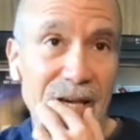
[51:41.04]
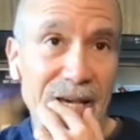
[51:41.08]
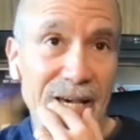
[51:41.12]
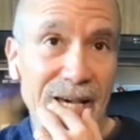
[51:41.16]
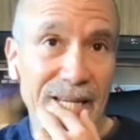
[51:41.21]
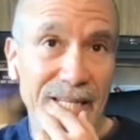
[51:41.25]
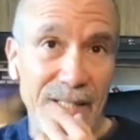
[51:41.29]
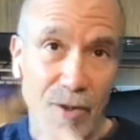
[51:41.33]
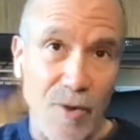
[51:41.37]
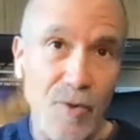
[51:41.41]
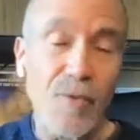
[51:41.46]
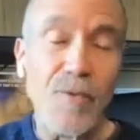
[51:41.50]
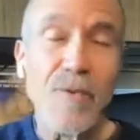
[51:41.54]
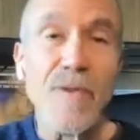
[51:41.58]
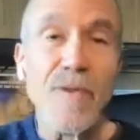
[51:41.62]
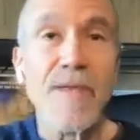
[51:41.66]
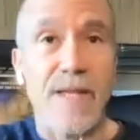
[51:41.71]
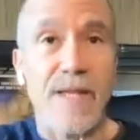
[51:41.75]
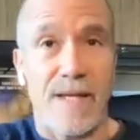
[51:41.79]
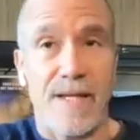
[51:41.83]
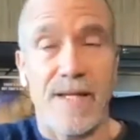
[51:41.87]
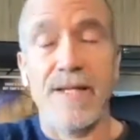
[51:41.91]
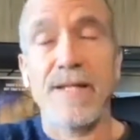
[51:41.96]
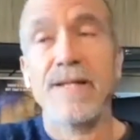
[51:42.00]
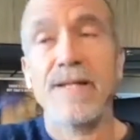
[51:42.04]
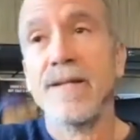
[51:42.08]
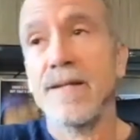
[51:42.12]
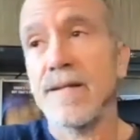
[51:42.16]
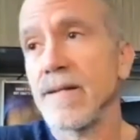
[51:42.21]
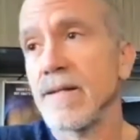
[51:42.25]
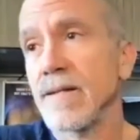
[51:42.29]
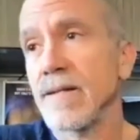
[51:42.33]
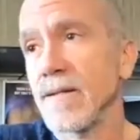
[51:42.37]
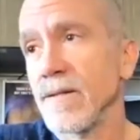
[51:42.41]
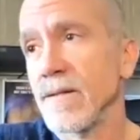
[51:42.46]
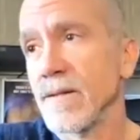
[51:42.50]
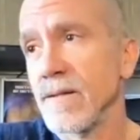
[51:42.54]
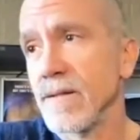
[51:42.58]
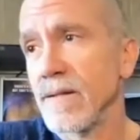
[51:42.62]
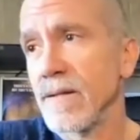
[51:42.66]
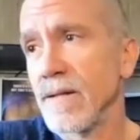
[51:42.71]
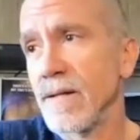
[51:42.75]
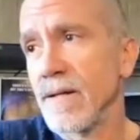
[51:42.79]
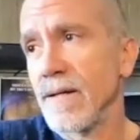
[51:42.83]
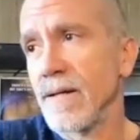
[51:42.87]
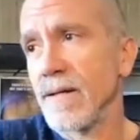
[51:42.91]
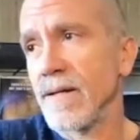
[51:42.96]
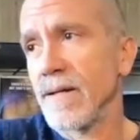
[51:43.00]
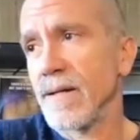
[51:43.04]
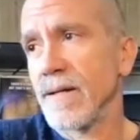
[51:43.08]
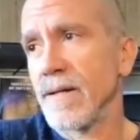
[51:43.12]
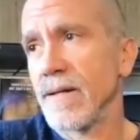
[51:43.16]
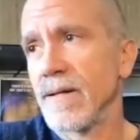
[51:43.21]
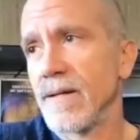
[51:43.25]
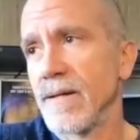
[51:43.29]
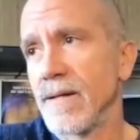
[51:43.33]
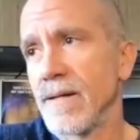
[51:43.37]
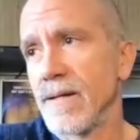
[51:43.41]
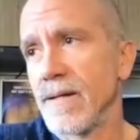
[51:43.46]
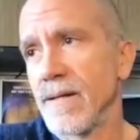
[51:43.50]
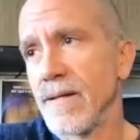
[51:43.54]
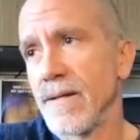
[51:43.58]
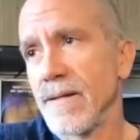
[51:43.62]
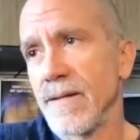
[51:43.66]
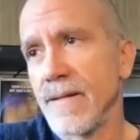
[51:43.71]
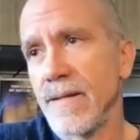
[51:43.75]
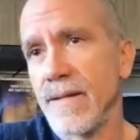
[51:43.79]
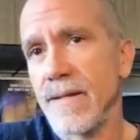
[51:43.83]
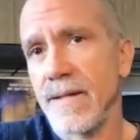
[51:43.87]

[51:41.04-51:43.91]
I do think uh,